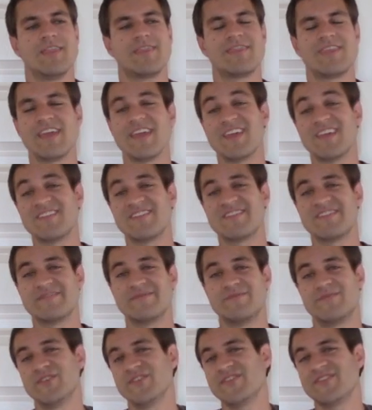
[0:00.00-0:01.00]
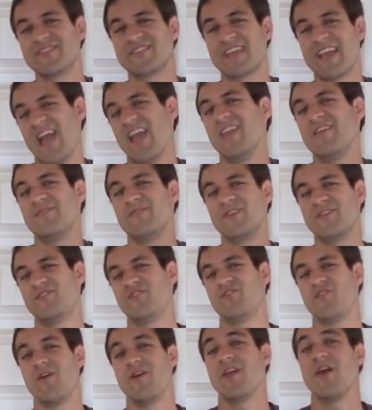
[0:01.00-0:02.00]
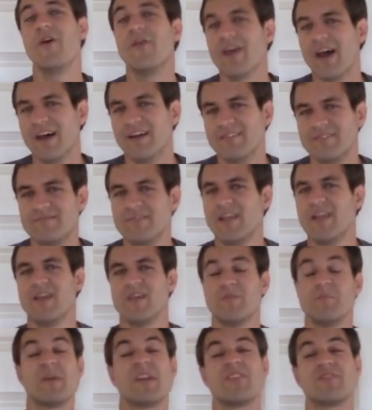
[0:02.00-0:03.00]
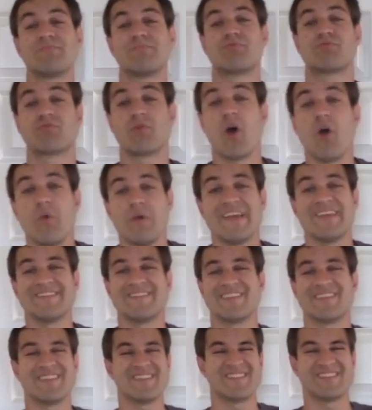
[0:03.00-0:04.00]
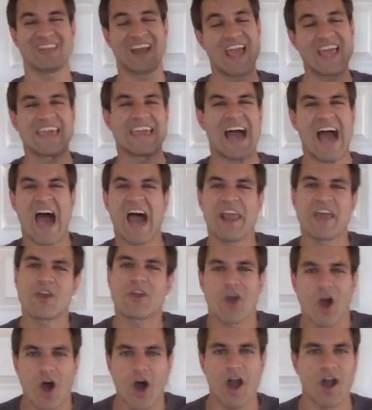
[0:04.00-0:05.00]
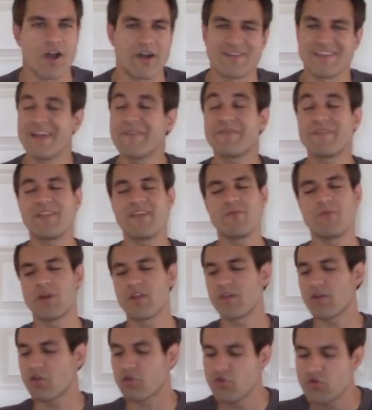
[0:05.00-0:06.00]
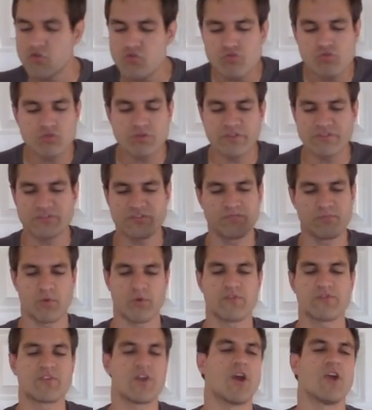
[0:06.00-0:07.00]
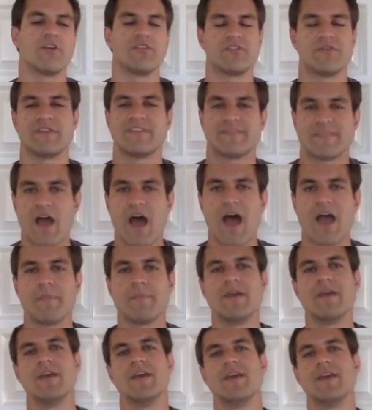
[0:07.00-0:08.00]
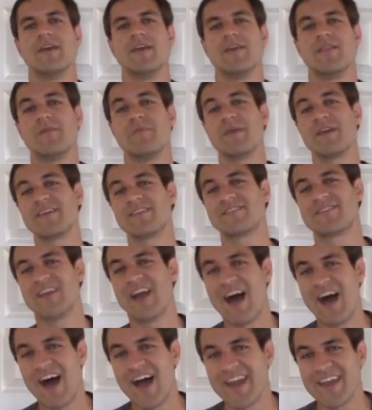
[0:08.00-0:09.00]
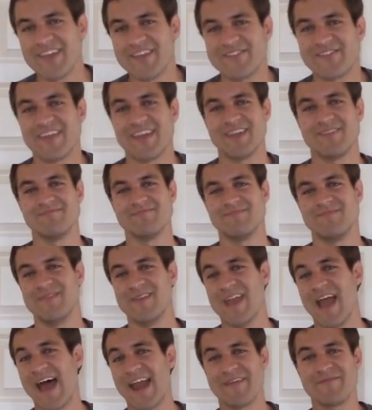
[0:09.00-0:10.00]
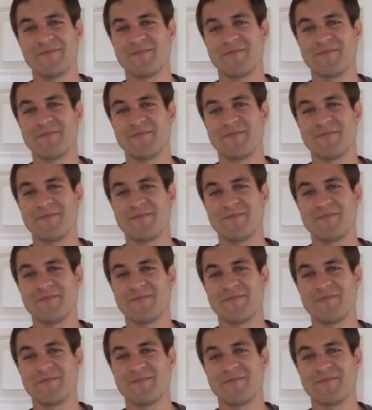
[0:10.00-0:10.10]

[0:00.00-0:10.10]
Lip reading: think it's just kind of a Toyota. The biggest pro is that this is an iconic car. Definitely one of the coolest sports cars of its time. The biggest con is that not